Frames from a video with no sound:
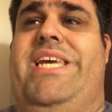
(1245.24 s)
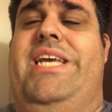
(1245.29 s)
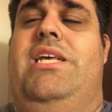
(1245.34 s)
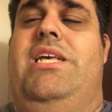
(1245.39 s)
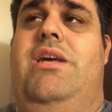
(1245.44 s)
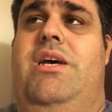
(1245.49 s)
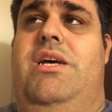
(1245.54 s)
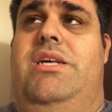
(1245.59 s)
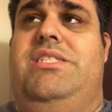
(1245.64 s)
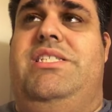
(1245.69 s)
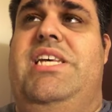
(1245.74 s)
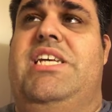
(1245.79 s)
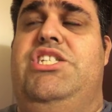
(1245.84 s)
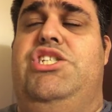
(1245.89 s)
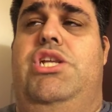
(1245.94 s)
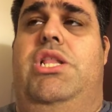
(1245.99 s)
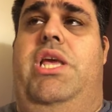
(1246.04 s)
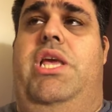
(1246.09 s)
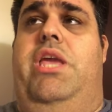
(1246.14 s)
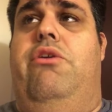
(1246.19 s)

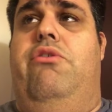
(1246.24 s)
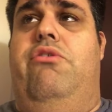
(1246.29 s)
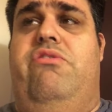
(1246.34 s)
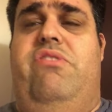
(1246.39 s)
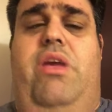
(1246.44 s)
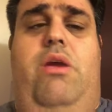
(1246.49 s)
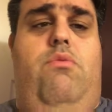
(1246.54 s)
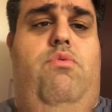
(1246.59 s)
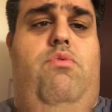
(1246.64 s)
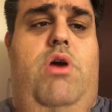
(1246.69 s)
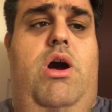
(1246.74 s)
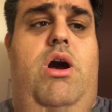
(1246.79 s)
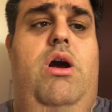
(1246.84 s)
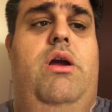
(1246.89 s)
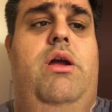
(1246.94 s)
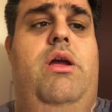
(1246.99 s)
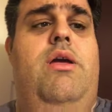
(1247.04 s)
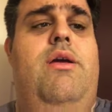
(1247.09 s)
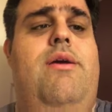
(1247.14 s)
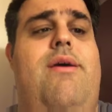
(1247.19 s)
essentially use a
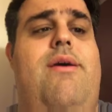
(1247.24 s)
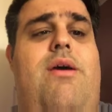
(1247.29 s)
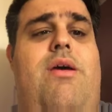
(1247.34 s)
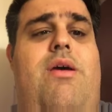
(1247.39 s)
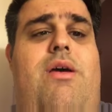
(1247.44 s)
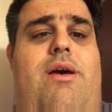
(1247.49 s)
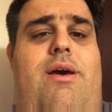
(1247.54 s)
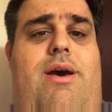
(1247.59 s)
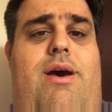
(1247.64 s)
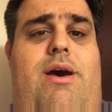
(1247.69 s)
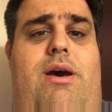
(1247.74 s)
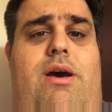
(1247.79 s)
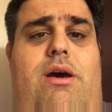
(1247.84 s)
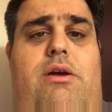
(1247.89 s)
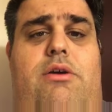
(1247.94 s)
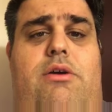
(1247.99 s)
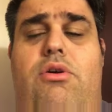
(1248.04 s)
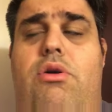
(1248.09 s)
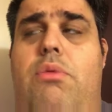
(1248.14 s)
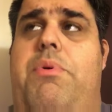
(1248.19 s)
wrong
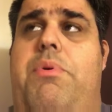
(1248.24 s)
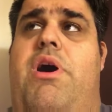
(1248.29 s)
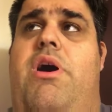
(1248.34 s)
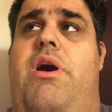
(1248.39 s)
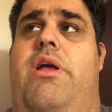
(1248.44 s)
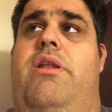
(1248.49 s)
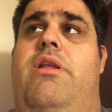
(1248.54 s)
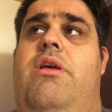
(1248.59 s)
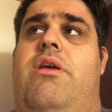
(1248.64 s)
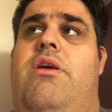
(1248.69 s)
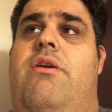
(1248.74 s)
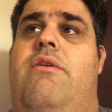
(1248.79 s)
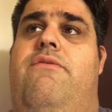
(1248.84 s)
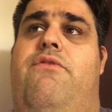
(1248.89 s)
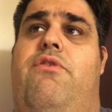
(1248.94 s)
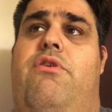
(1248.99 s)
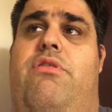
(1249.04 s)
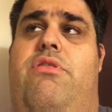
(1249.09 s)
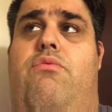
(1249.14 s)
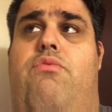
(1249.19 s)
coupon
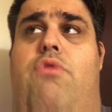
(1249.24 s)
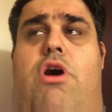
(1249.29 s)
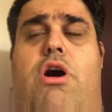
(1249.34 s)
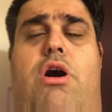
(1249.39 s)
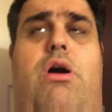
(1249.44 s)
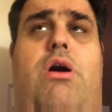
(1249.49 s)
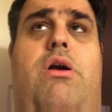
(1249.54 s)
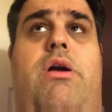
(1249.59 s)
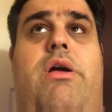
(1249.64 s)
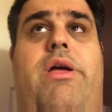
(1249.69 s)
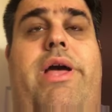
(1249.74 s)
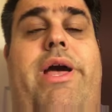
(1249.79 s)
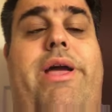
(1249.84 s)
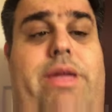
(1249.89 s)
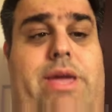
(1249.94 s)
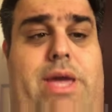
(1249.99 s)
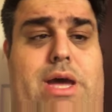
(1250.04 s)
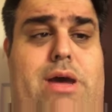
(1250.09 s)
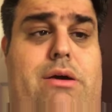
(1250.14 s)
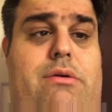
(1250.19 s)
for the wrong
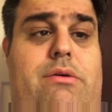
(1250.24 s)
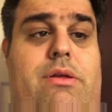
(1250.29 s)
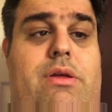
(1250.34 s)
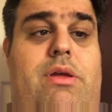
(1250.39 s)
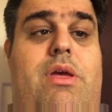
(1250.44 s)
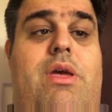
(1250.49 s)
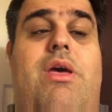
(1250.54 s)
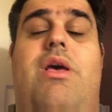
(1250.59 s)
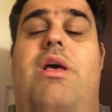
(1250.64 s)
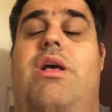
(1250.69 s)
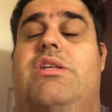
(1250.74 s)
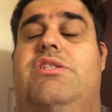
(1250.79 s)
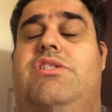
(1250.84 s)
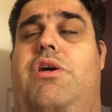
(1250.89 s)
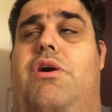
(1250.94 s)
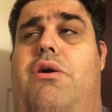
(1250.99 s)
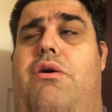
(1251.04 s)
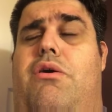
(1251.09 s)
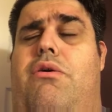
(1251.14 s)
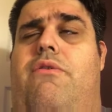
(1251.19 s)
account.
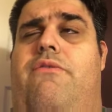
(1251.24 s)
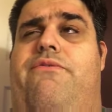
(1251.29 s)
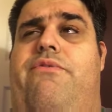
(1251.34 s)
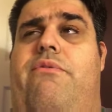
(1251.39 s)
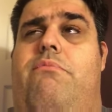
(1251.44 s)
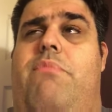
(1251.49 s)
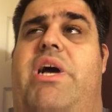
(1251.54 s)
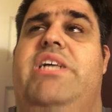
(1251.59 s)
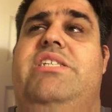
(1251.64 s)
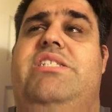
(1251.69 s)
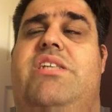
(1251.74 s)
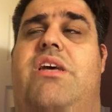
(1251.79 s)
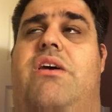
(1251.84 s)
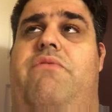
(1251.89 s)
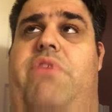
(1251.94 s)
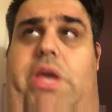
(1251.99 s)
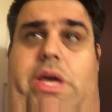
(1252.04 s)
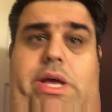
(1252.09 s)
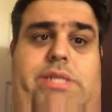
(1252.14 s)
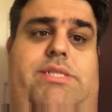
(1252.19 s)
So for myself,
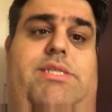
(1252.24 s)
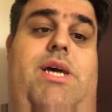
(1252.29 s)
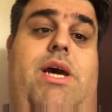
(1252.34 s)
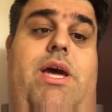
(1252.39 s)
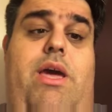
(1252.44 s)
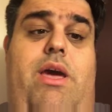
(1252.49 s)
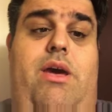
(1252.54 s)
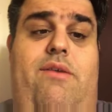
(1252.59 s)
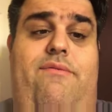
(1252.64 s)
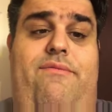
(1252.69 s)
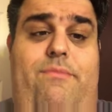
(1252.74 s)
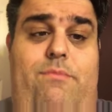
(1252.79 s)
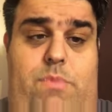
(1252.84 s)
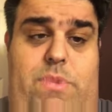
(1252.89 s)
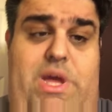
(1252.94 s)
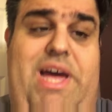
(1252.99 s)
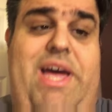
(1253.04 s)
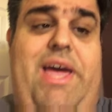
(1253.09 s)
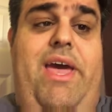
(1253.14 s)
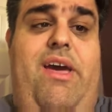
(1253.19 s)
yes, I
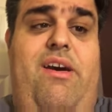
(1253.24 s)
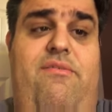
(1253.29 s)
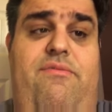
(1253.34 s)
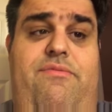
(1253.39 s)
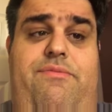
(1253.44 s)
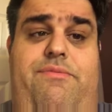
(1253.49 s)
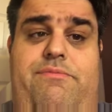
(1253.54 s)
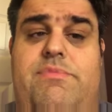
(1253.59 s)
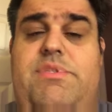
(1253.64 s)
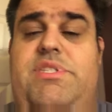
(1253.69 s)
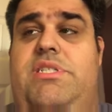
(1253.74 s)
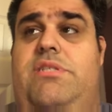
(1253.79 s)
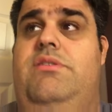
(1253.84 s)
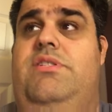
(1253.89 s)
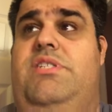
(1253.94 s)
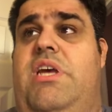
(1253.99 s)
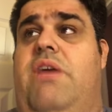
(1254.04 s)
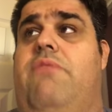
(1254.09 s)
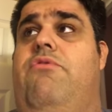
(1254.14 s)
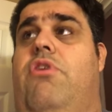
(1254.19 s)
have
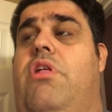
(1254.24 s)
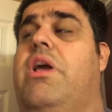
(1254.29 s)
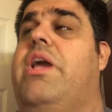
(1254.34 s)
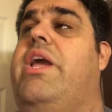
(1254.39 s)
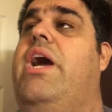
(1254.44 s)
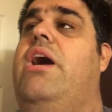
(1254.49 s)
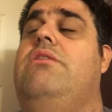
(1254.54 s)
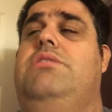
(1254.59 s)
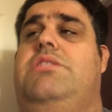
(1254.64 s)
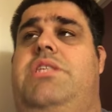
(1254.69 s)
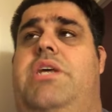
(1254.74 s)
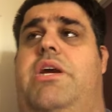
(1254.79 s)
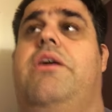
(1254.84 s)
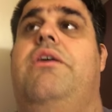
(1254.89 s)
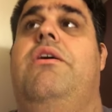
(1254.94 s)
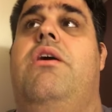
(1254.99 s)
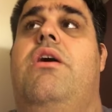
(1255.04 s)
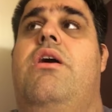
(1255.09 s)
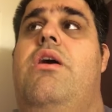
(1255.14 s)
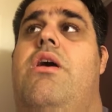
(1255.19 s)
several accounts there,
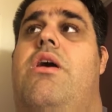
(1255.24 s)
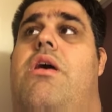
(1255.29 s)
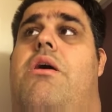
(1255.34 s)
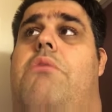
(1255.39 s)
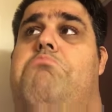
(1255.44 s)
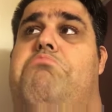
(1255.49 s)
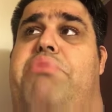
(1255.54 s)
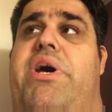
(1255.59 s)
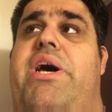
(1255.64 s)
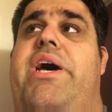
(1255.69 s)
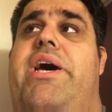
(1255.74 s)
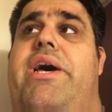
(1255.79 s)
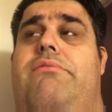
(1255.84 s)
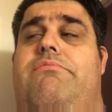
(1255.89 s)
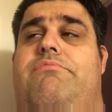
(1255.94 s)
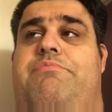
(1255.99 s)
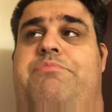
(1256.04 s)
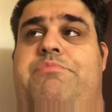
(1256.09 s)
but